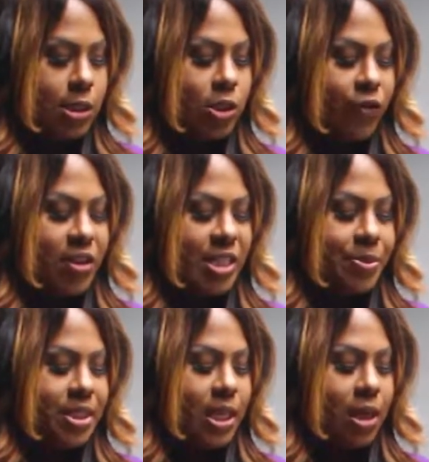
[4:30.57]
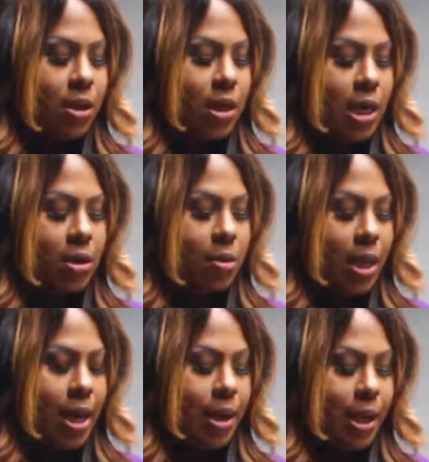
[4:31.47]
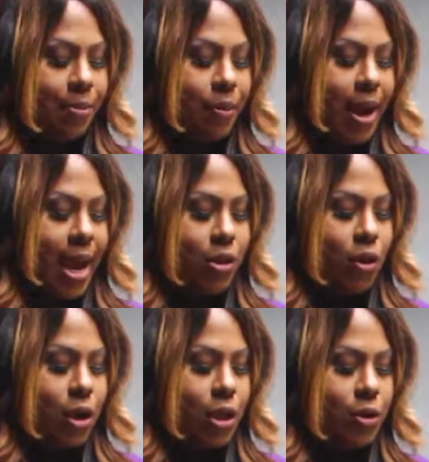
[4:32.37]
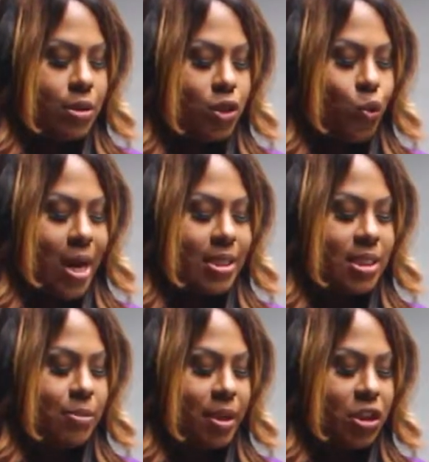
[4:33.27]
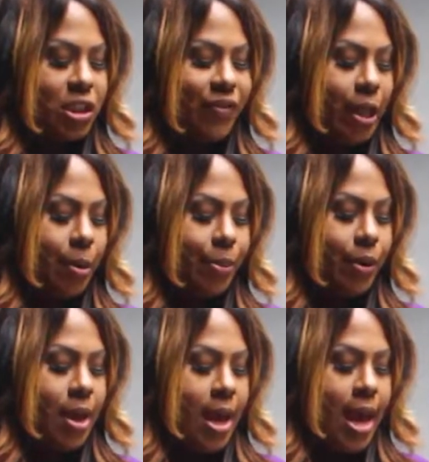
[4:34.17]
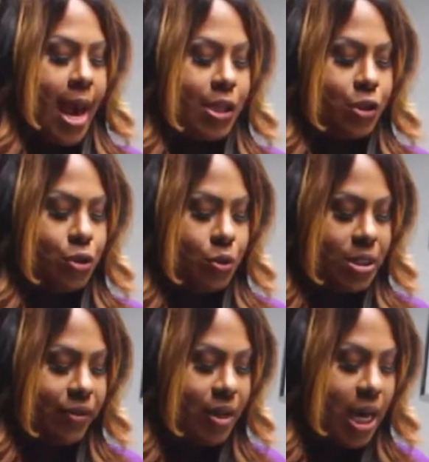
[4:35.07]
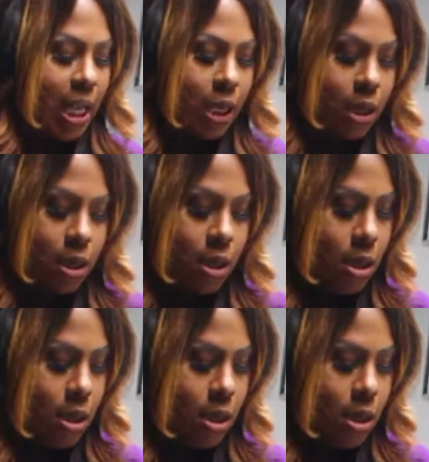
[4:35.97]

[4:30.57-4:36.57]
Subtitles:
So for this particular color brand, you're going to use twice as much developer as you use the color.